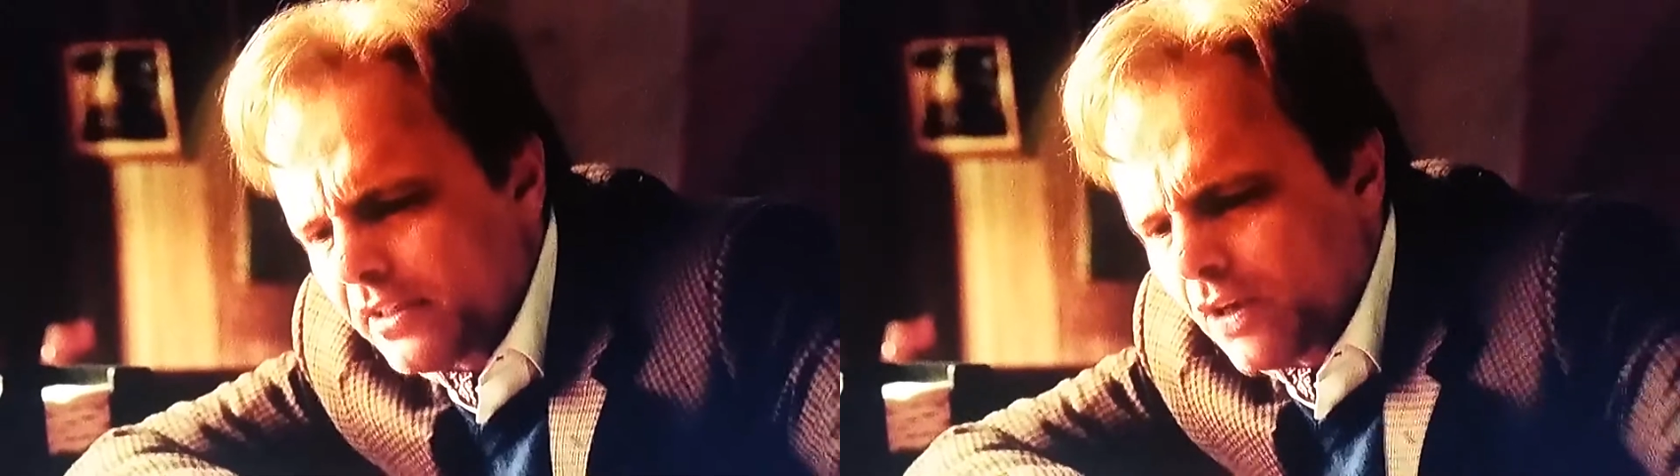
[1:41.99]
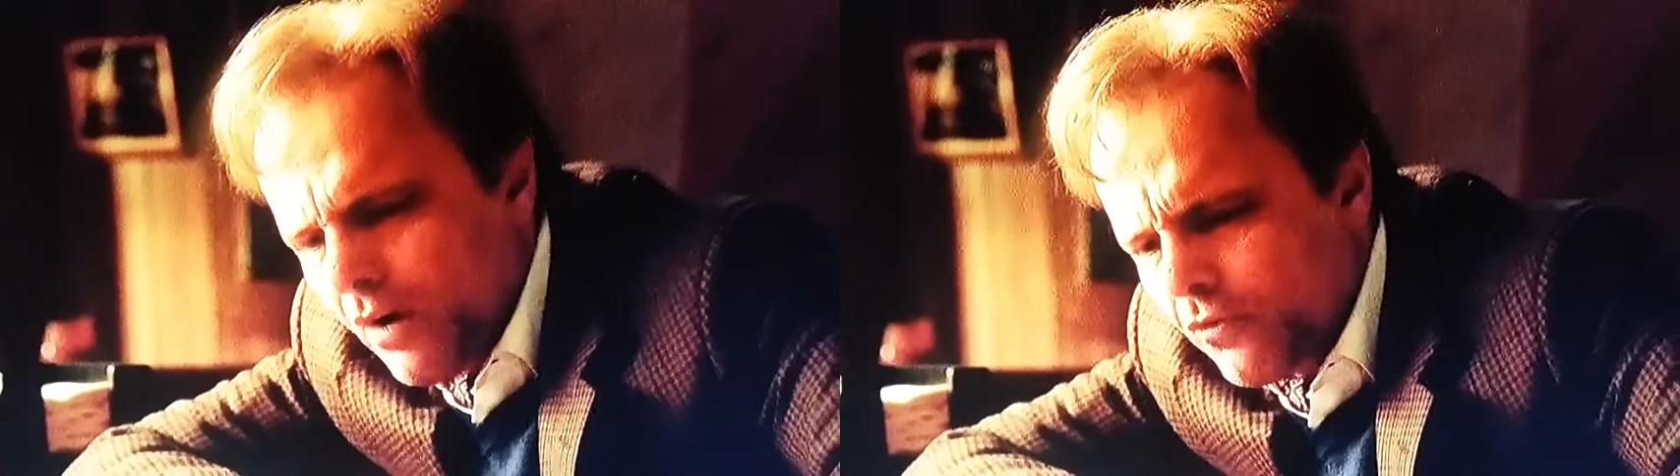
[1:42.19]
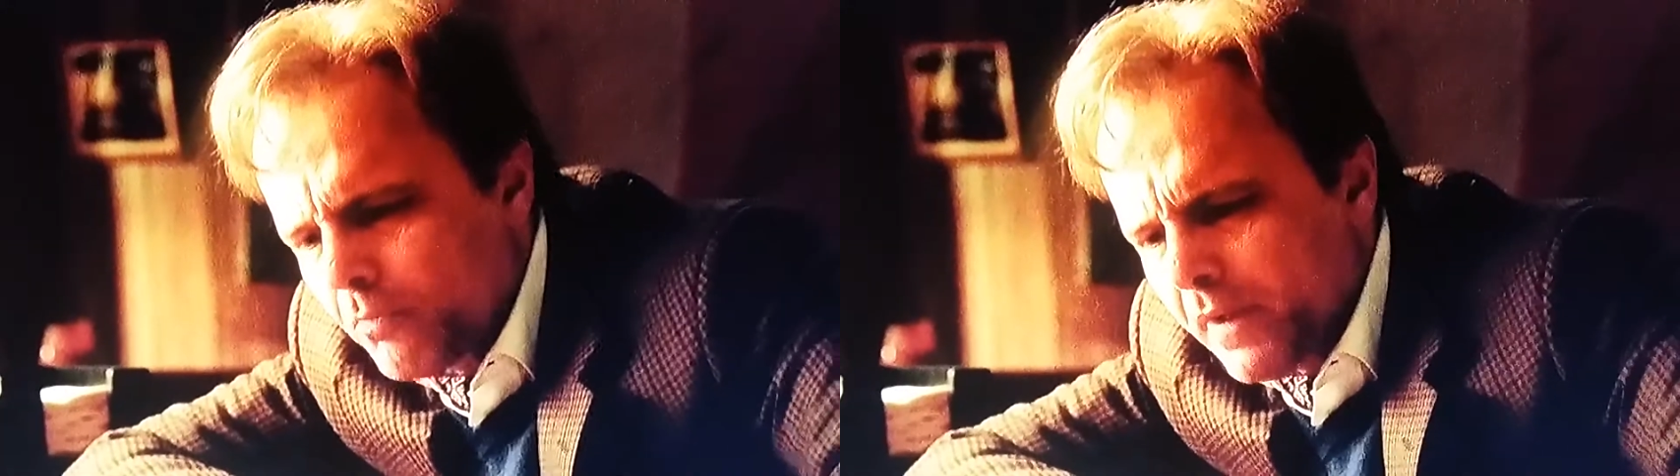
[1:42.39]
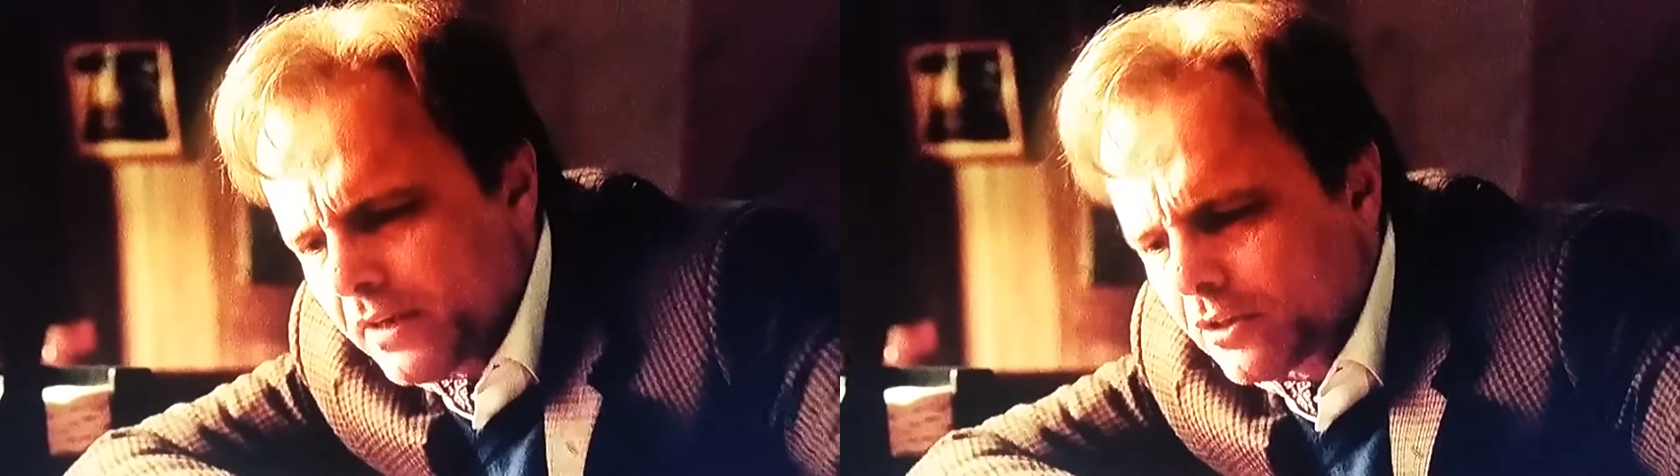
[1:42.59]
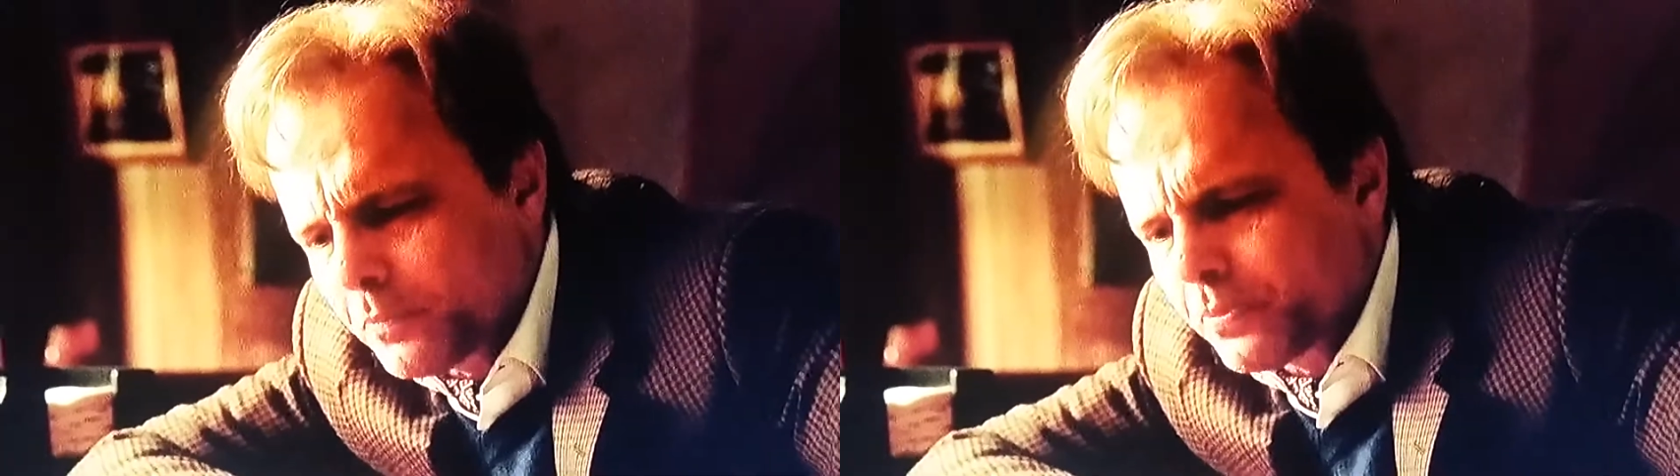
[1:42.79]
cover
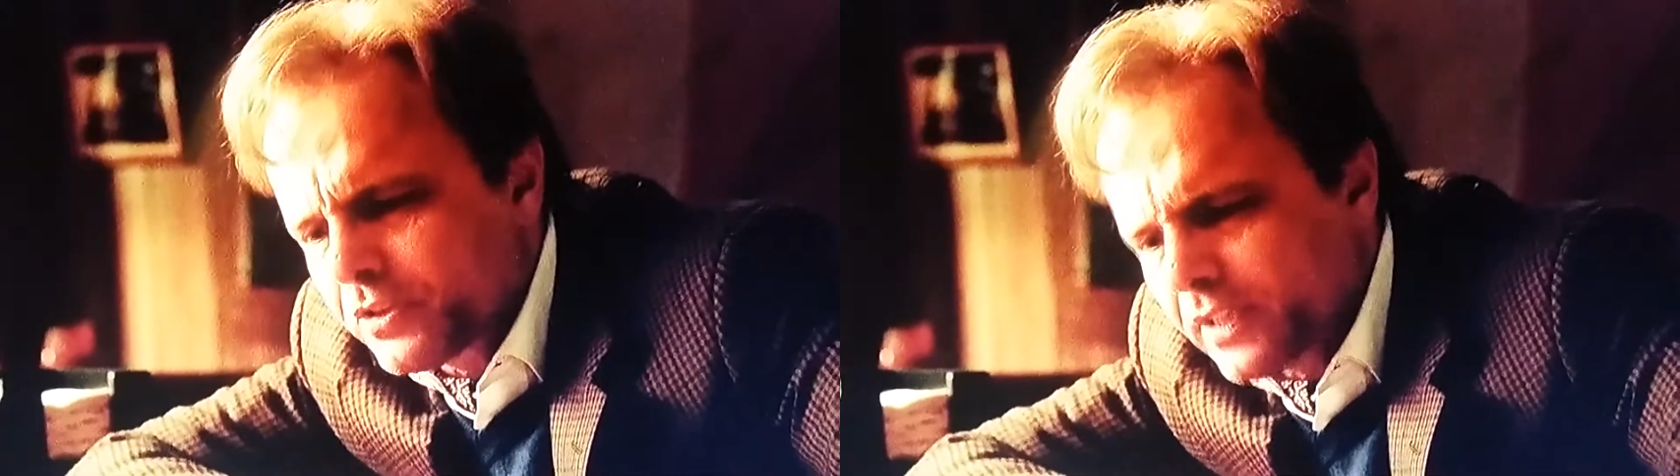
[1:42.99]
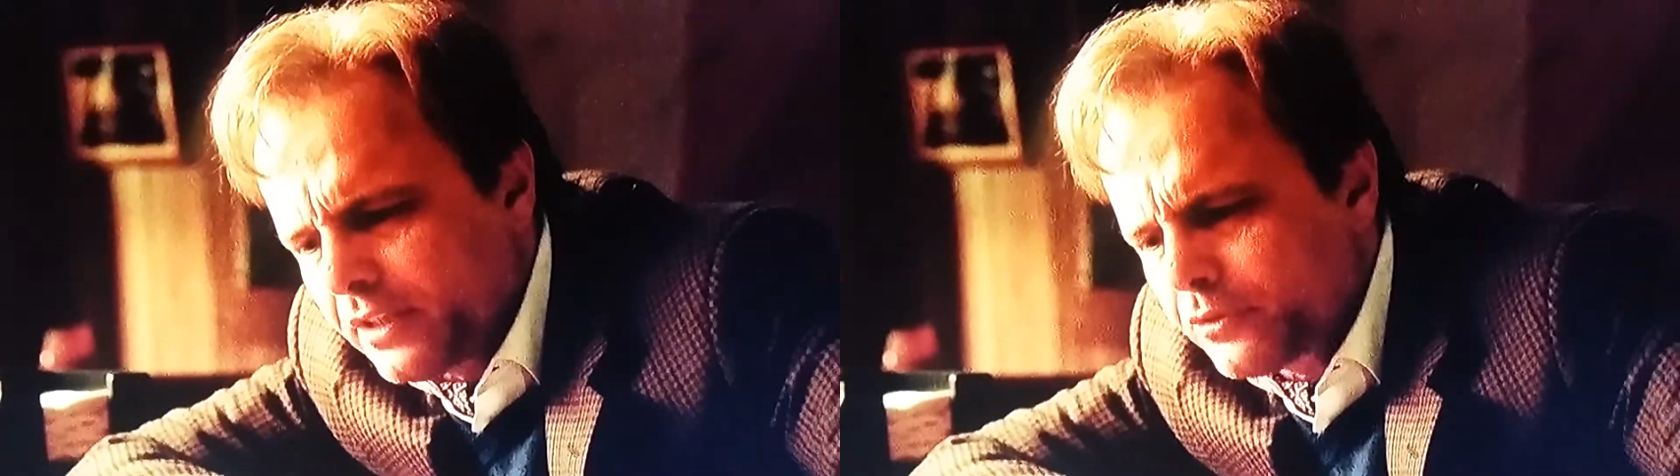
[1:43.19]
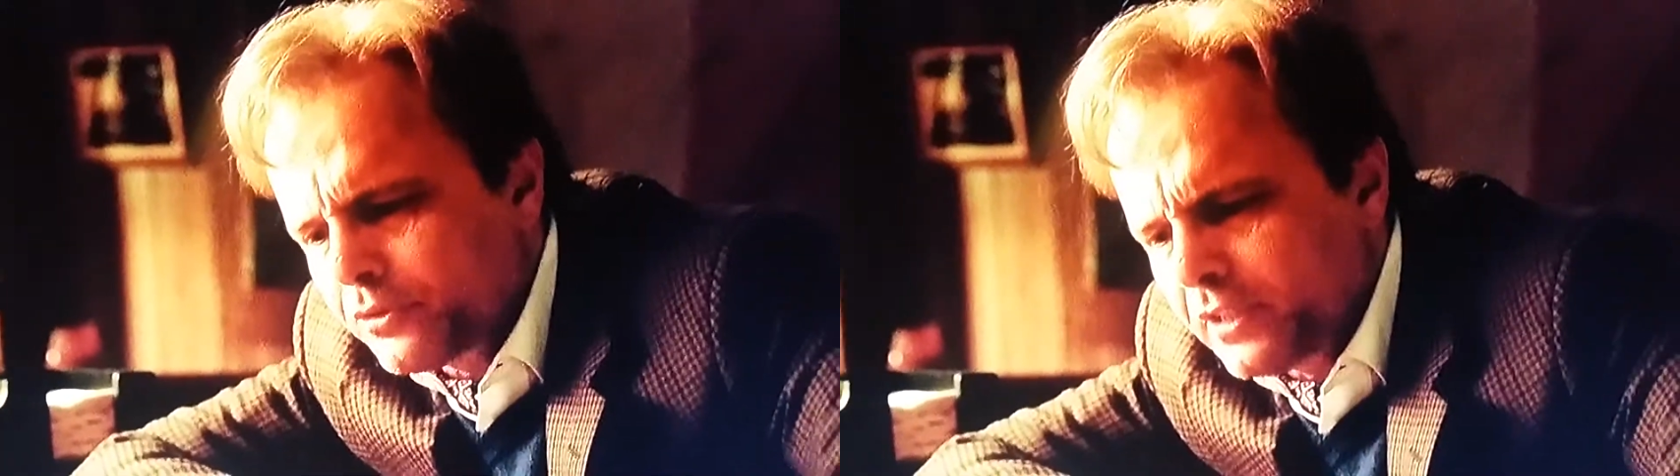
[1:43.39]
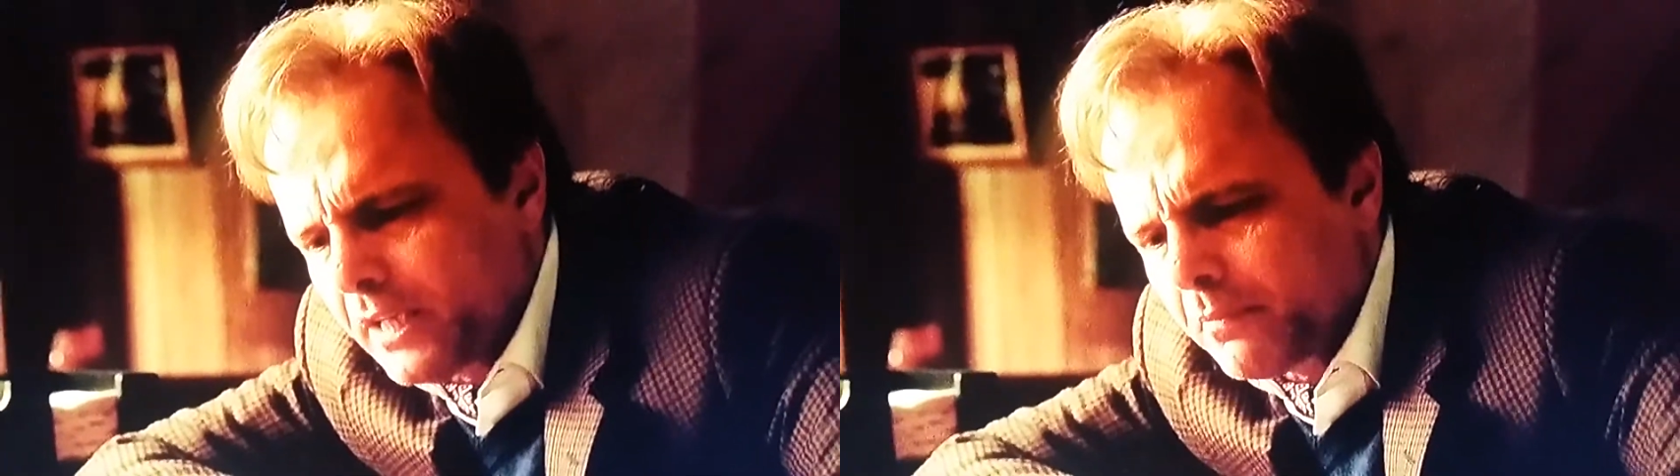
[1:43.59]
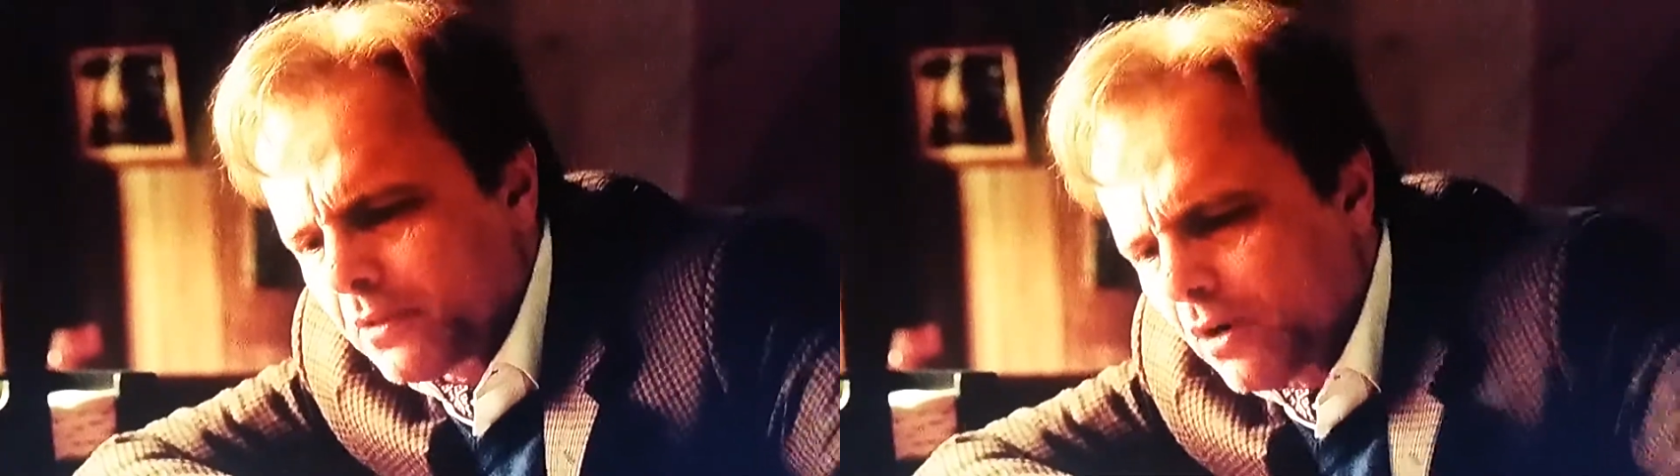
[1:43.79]
medical procedures
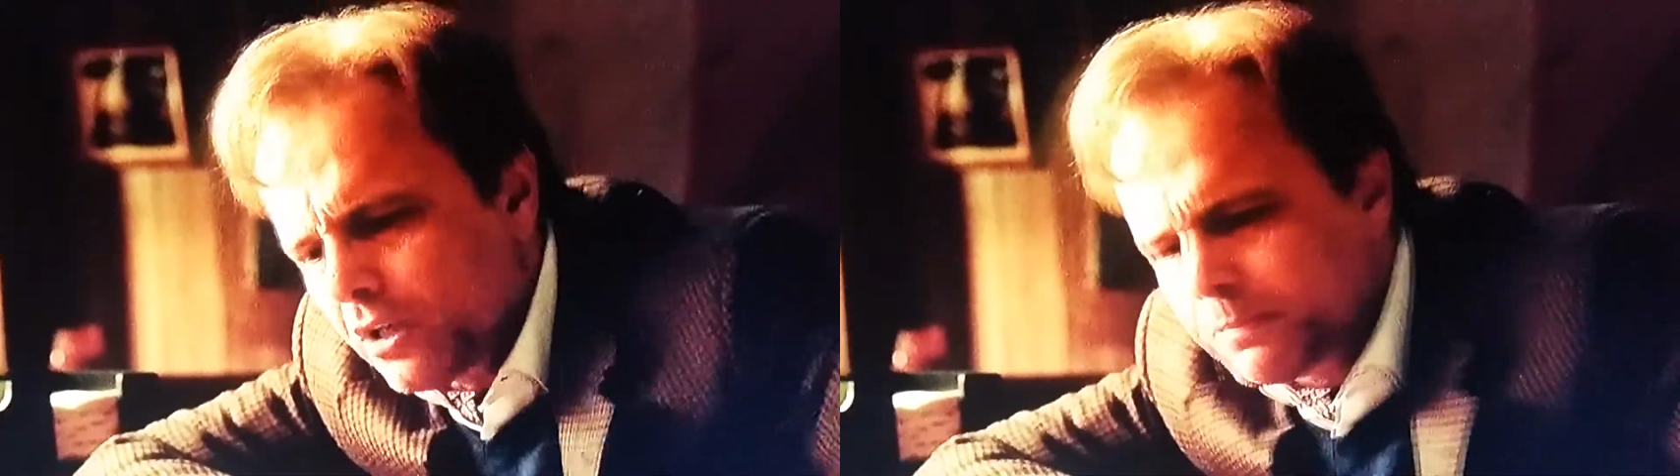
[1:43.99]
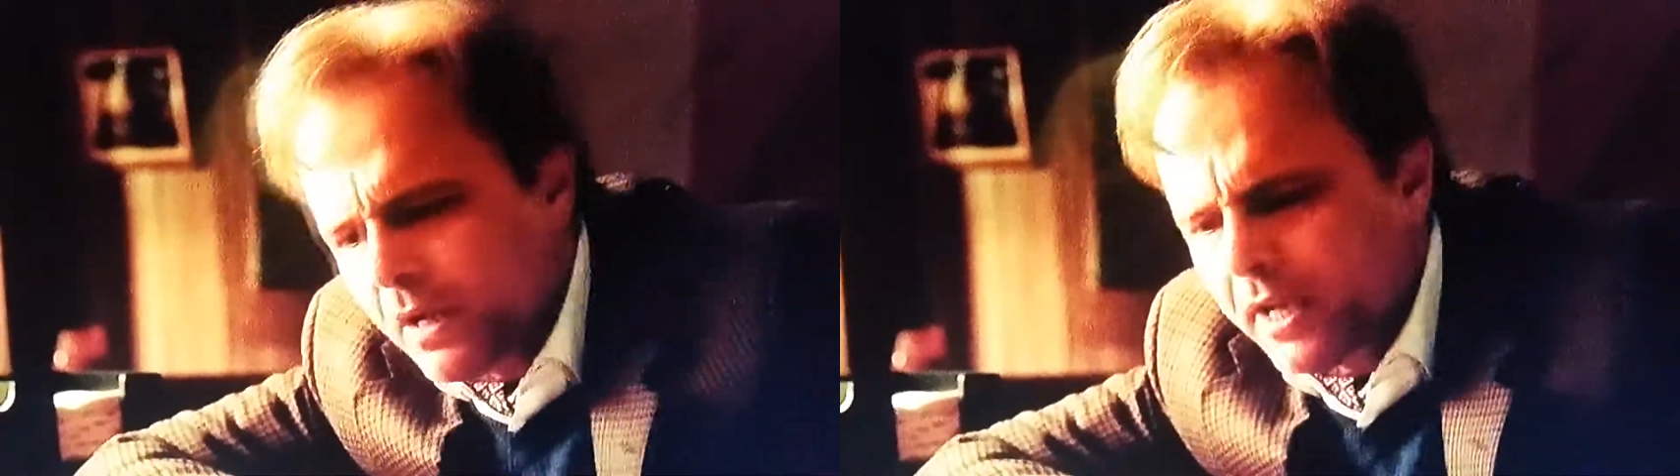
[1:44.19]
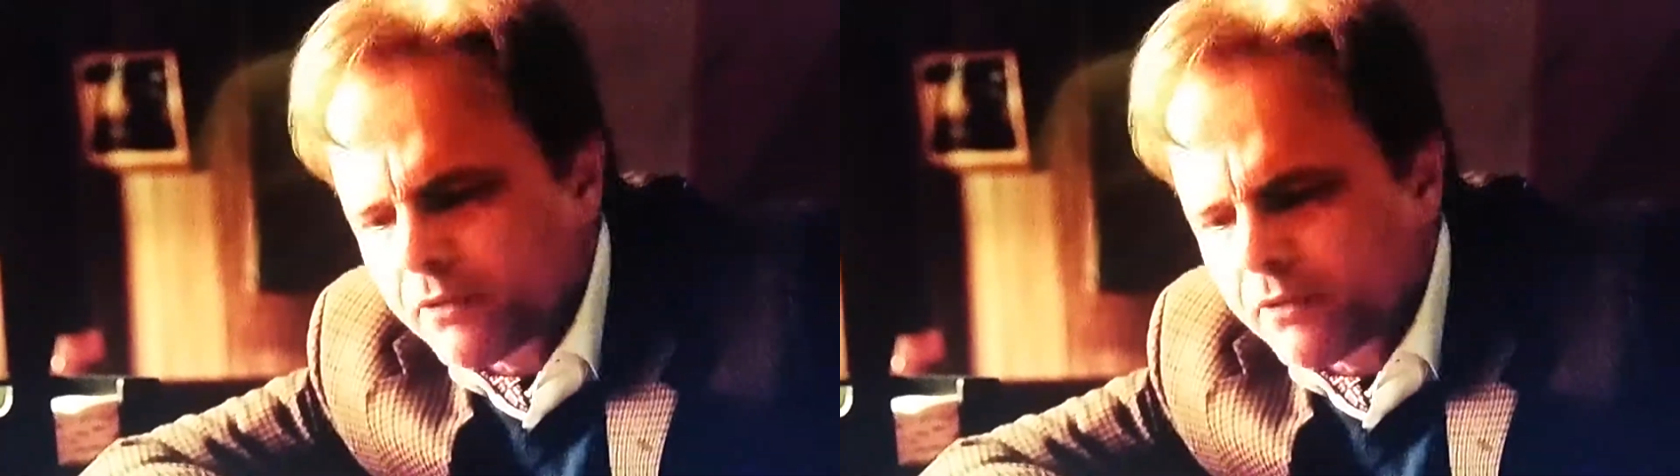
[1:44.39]
deemed caused by